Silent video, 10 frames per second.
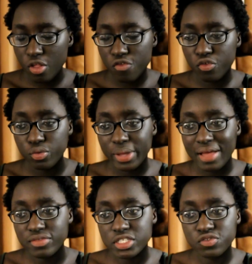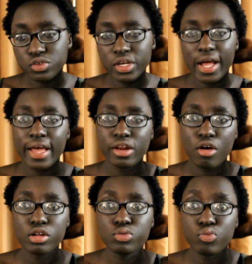food. We have this food in Guyana
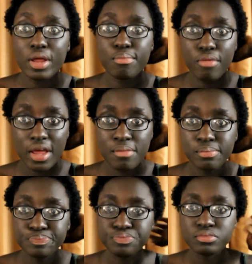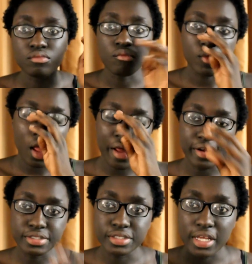called bread.
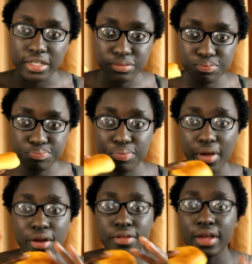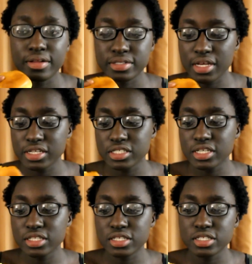And it's like bread on the outside, just
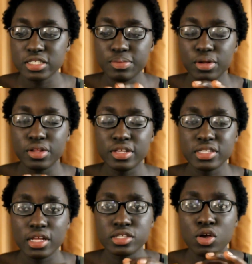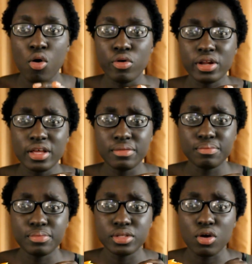like this is, but on the inside it's coconut.
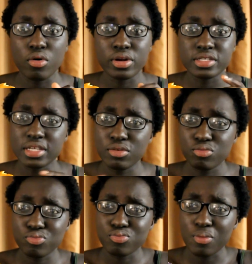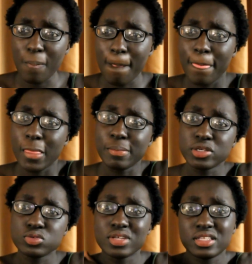But the coconut's like
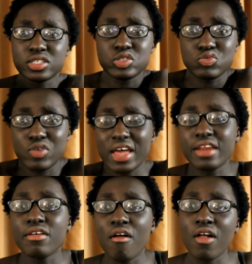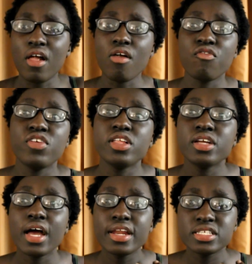mixed with like this red filling
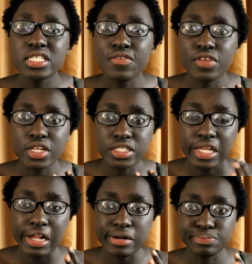kind of stuff, and it's like